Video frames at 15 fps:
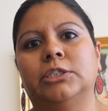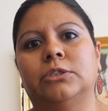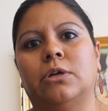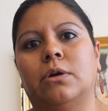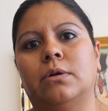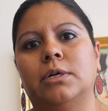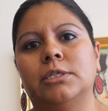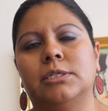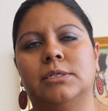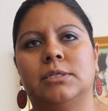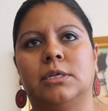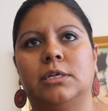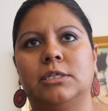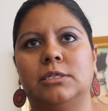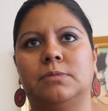So
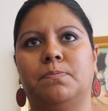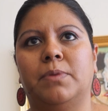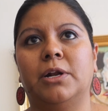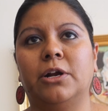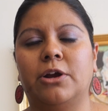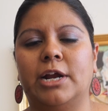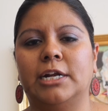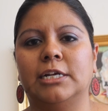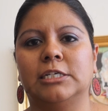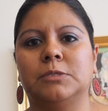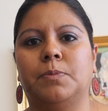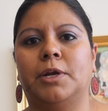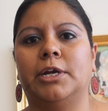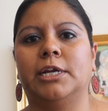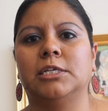it's been a great
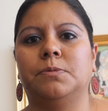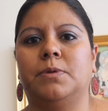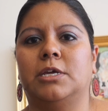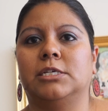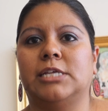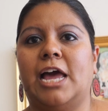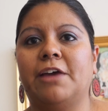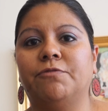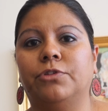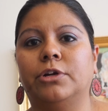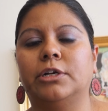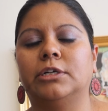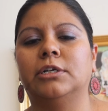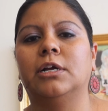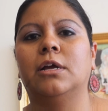experience because I've
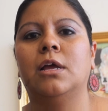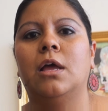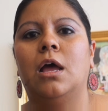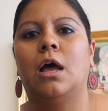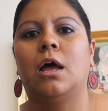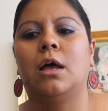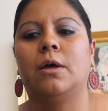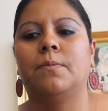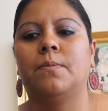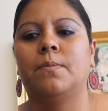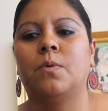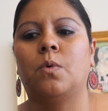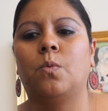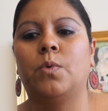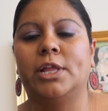learned
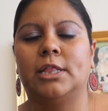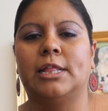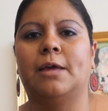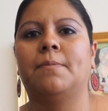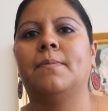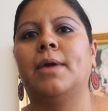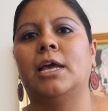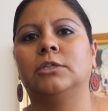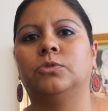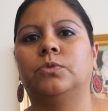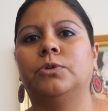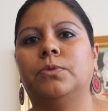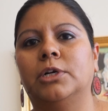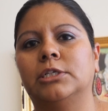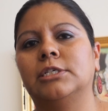with them as
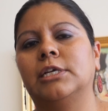we work